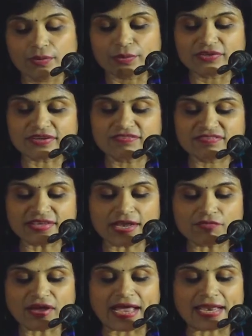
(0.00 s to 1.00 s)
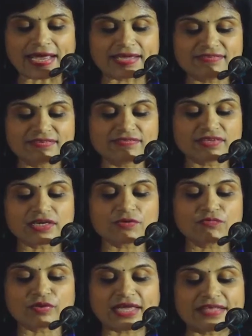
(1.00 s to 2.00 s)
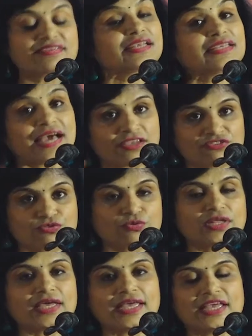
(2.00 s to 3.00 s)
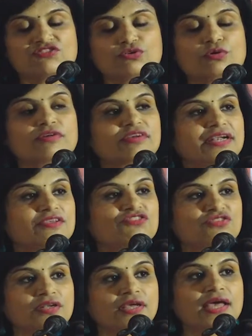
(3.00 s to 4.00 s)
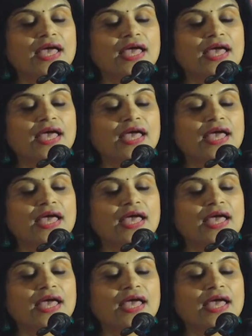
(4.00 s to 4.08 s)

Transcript: which itself highlights the significance attached to the age-old tradition.